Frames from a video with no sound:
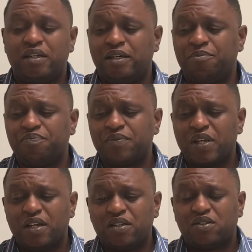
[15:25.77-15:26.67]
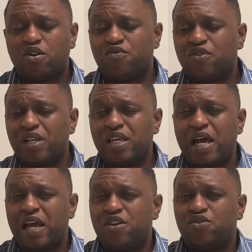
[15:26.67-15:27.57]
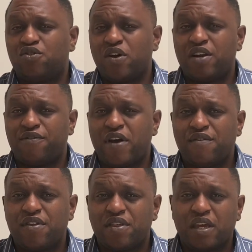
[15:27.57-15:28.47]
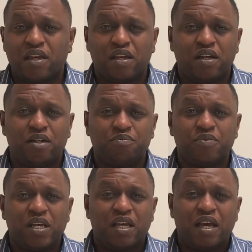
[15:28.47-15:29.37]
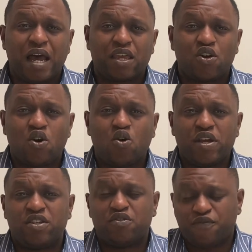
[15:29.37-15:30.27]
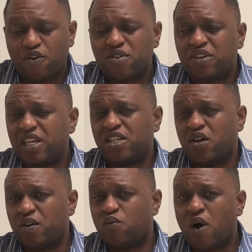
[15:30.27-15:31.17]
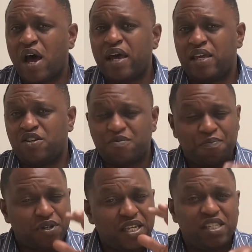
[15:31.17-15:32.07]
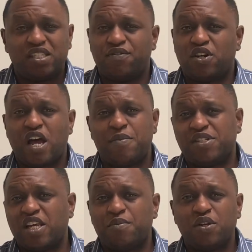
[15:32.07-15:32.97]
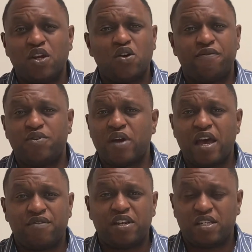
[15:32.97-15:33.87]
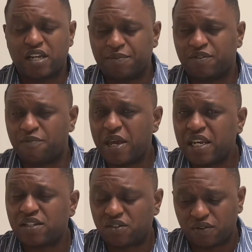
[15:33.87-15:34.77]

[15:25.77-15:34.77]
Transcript: So really, I use credit for everything. I can go in further detail on why, and please leave your comments down below if you have any types of opinions on this.